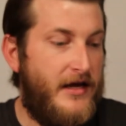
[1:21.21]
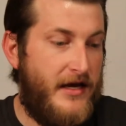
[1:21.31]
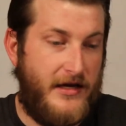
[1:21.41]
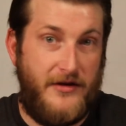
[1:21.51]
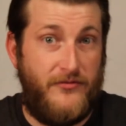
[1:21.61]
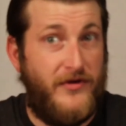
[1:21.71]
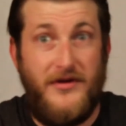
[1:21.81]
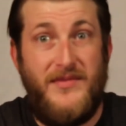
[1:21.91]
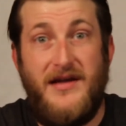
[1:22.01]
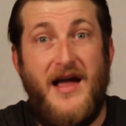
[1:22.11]
it could
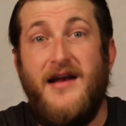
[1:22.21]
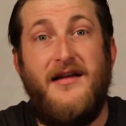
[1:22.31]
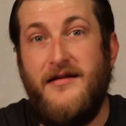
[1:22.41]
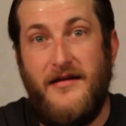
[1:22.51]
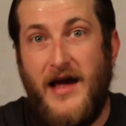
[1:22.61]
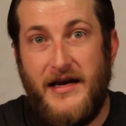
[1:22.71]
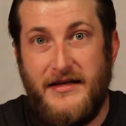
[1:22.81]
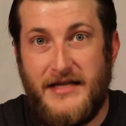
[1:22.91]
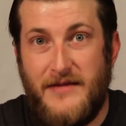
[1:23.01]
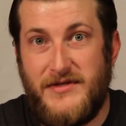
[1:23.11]
really be
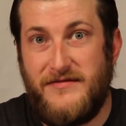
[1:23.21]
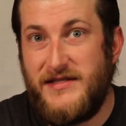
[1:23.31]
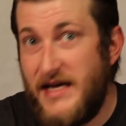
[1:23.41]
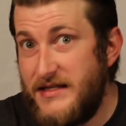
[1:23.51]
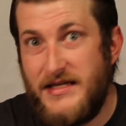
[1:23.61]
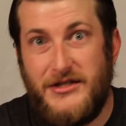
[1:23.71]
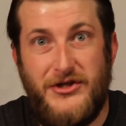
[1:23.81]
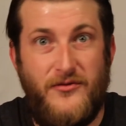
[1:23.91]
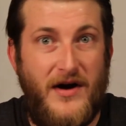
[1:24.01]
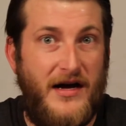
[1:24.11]
any types of sets
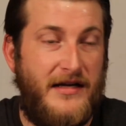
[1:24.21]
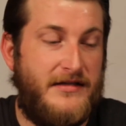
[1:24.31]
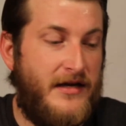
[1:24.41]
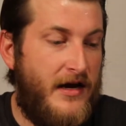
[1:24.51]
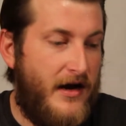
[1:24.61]
that you want,